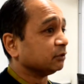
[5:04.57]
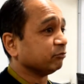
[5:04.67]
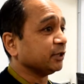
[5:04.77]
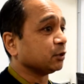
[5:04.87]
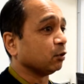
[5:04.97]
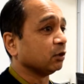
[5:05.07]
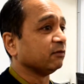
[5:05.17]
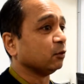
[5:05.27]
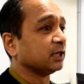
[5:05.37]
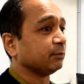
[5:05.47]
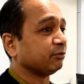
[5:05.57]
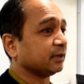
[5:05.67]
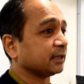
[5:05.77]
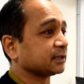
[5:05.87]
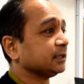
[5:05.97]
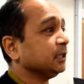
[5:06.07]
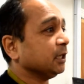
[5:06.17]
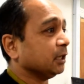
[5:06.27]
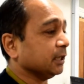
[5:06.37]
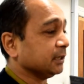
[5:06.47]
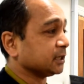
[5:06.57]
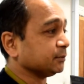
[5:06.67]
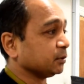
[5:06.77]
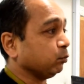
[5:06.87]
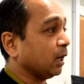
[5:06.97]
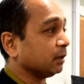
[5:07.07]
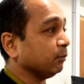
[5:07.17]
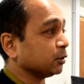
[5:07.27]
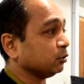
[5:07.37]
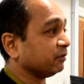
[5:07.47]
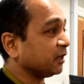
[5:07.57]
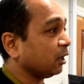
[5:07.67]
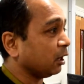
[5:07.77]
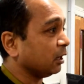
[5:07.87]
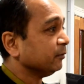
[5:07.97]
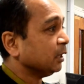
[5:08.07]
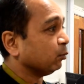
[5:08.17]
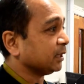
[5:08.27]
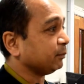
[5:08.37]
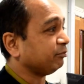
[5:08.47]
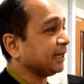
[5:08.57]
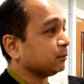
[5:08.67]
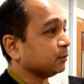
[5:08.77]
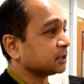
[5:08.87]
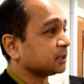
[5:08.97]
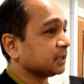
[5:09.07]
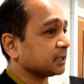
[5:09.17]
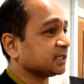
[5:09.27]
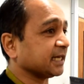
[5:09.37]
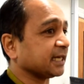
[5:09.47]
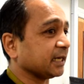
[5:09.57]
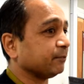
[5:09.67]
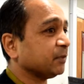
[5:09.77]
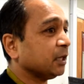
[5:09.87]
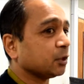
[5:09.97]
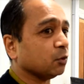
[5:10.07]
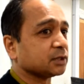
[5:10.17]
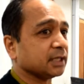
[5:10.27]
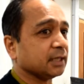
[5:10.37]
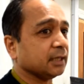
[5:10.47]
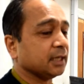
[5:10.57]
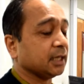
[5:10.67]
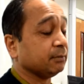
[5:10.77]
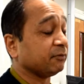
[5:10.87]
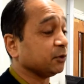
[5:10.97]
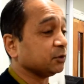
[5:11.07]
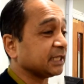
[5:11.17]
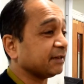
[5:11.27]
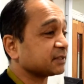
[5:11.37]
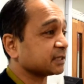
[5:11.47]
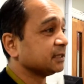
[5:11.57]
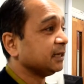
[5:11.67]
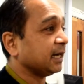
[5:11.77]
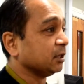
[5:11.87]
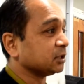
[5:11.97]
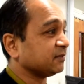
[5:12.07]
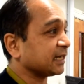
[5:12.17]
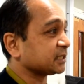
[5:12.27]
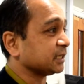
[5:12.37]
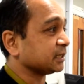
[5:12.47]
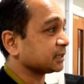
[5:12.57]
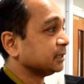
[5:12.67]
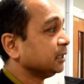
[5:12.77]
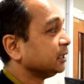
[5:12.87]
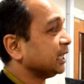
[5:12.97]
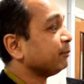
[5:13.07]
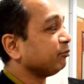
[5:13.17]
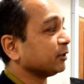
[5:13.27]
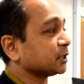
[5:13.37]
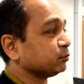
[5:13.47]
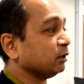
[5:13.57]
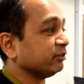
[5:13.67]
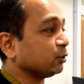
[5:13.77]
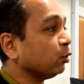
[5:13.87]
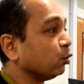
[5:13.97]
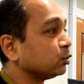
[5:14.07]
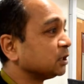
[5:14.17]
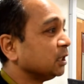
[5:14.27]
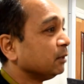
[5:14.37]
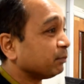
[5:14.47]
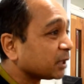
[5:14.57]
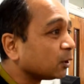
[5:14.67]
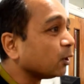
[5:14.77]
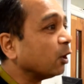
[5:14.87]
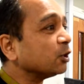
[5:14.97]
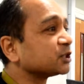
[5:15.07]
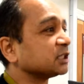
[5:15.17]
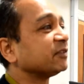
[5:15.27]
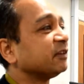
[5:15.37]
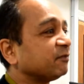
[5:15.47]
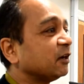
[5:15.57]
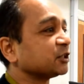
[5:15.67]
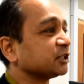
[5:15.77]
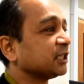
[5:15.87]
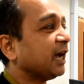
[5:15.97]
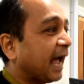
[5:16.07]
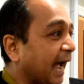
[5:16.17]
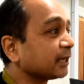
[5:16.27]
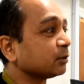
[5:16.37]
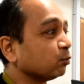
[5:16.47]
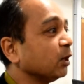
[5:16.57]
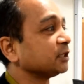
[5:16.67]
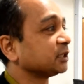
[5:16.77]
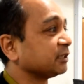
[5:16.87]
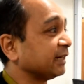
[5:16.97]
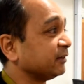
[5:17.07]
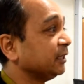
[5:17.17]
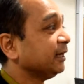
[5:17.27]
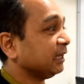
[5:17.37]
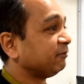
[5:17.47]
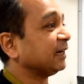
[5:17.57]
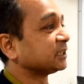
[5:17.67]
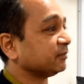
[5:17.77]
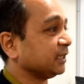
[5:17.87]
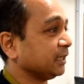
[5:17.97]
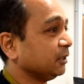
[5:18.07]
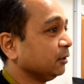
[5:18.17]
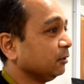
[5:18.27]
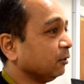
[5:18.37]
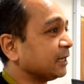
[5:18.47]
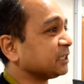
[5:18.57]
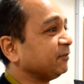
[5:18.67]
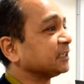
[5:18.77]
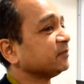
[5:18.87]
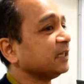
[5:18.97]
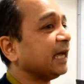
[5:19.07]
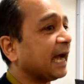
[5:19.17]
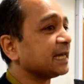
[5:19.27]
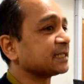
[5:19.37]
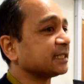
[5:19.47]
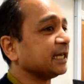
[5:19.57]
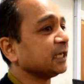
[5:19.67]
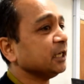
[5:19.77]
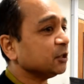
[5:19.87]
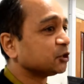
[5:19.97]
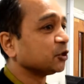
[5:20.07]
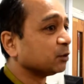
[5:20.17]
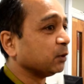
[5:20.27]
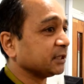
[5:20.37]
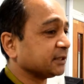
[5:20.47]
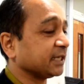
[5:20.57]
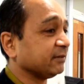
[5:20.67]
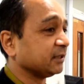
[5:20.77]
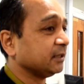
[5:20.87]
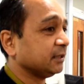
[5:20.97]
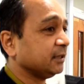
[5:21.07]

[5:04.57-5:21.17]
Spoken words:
the recall of all their products in terms of one model of car where the brake was sticking, causing a few deaths and loads of accidents. Their products were recalled because the different functions hadn't worked together effectively, or as effectively as they should have worked together.